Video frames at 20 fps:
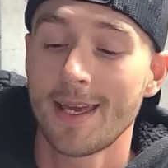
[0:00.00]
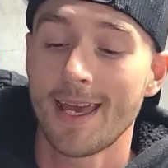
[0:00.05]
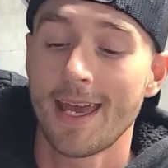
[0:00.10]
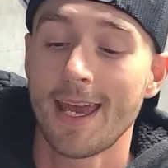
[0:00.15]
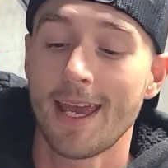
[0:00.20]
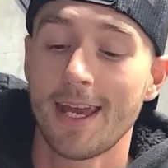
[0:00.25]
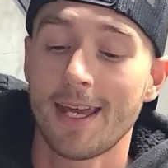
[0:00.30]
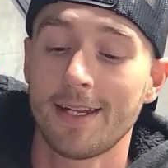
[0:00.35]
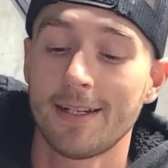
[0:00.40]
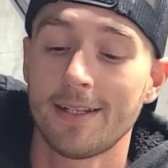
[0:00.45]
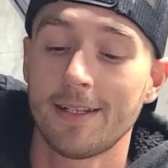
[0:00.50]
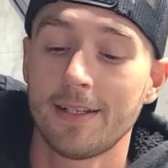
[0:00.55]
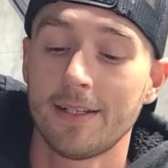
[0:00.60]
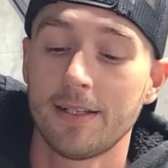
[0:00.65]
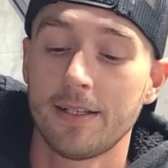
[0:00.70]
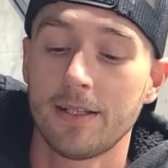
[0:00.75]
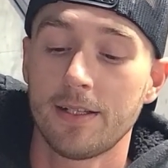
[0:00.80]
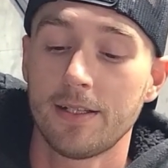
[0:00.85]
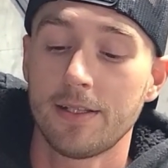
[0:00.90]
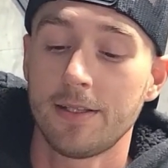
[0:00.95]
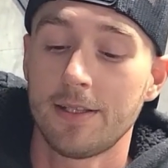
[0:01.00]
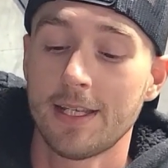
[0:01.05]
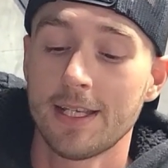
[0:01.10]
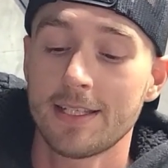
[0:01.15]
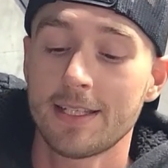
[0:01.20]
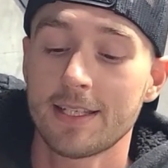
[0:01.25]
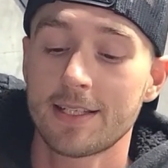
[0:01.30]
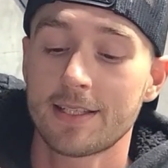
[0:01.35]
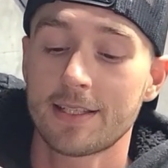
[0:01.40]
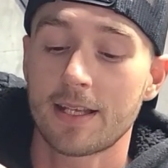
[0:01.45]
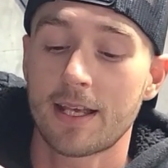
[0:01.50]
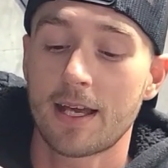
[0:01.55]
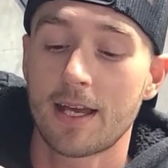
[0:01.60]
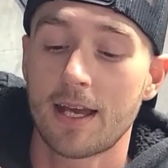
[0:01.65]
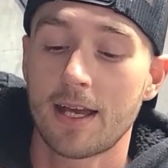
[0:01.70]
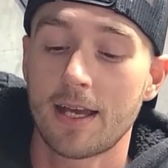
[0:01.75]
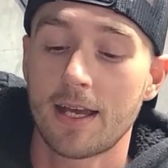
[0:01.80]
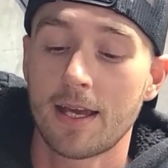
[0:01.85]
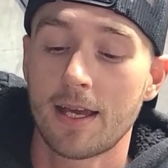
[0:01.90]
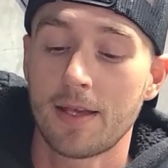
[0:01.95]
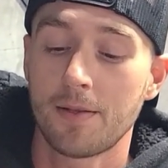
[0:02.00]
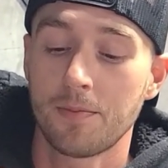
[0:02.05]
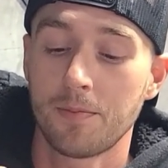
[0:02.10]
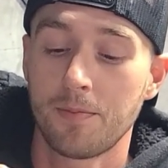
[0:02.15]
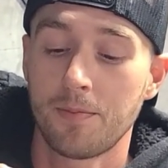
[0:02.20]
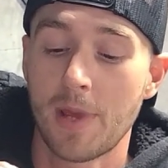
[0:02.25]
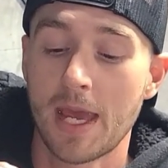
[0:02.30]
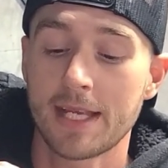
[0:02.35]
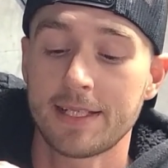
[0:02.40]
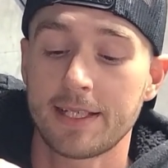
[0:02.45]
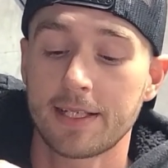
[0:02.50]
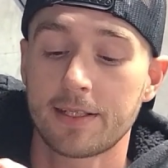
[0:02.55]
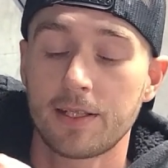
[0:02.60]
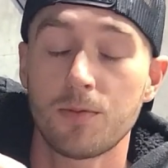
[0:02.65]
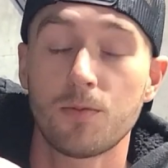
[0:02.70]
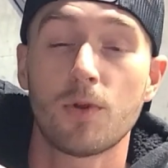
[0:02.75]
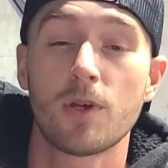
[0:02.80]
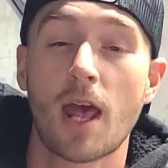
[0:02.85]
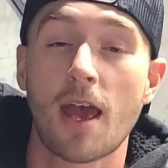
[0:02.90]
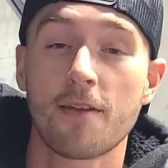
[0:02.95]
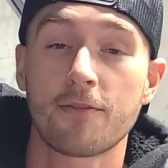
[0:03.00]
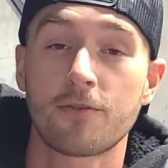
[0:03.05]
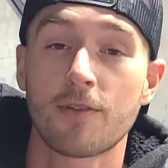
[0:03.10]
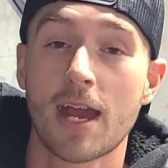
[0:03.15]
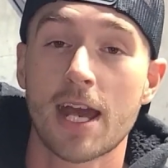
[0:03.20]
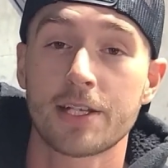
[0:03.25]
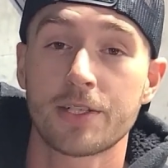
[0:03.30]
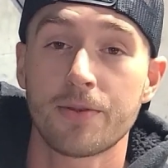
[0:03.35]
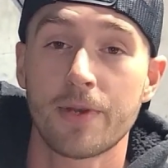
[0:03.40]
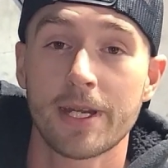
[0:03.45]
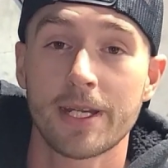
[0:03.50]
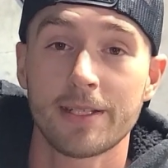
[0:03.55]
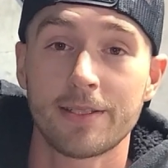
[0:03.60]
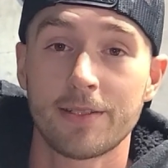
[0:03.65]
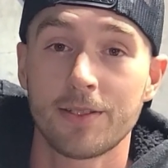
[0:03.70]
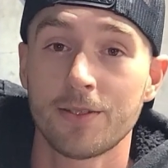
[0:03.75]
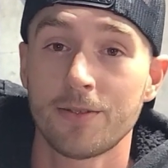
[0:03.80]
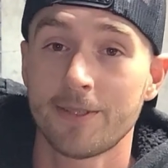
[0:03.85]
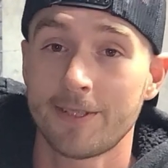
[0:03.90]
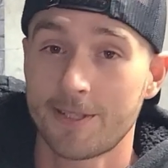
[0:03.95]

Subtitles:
and this is basically what I've graduated to,